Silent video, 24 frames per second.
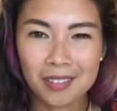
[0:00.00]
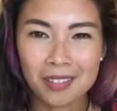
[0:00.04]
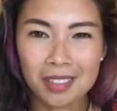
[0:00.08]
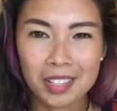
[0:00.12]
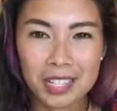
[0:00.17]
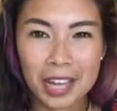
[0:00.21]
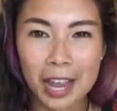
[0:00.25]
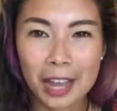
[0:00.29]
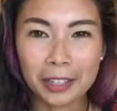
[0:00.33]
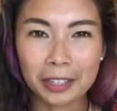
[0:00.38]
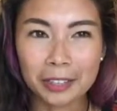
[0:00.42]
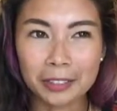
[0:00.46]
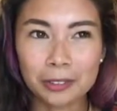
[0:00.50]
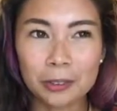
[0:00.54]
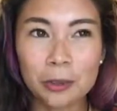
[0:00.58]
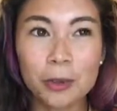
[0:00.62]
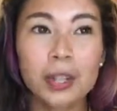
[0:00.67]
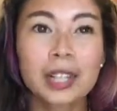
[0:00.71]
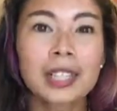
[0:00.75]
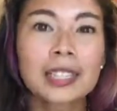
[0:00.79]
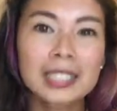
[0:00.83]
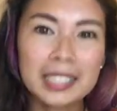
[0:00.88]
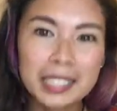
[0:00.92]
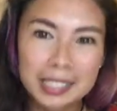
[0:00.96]
Italian,
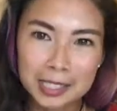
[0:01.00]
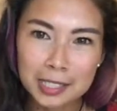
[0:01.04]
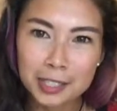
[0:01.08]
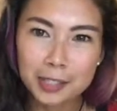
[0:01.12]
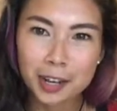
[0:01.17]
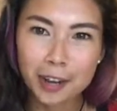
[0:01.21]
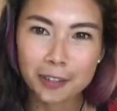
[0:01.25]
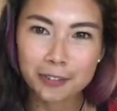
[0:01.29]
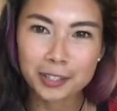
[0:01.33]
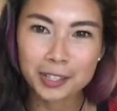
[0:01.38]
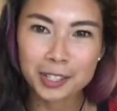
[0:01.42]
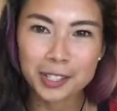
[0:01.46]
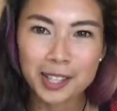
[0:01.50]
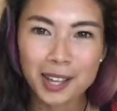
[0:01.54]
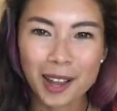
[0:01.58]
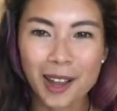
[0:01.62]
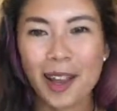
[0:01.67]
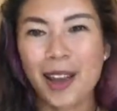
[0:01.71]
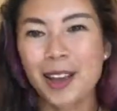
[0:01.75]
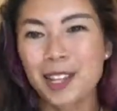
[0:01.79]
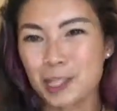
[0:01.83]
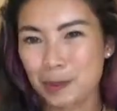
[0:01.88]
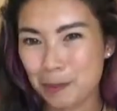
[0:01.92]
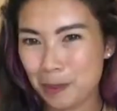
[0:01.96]
or at least enough to
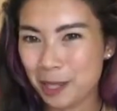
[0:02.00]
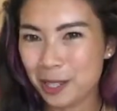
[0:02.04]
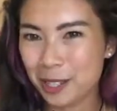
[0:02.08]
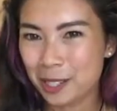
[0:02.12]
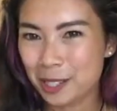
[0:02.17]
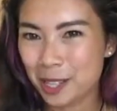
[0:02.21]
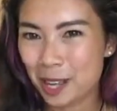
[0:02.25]
say I speak